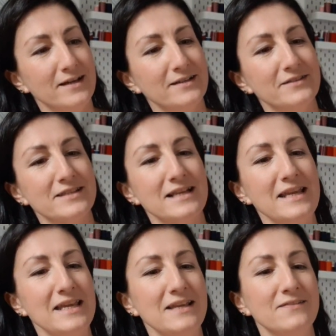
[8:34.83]
the
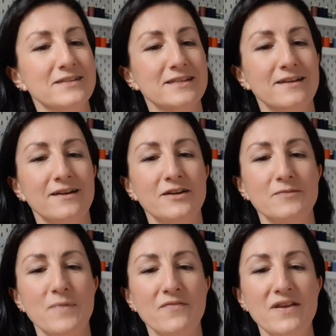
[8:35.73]
sleeves,
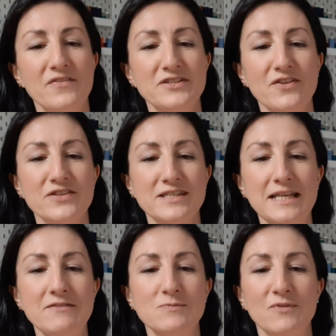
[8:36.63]
I've never done the
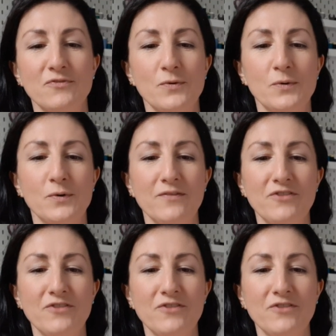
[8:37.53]
sleeves before.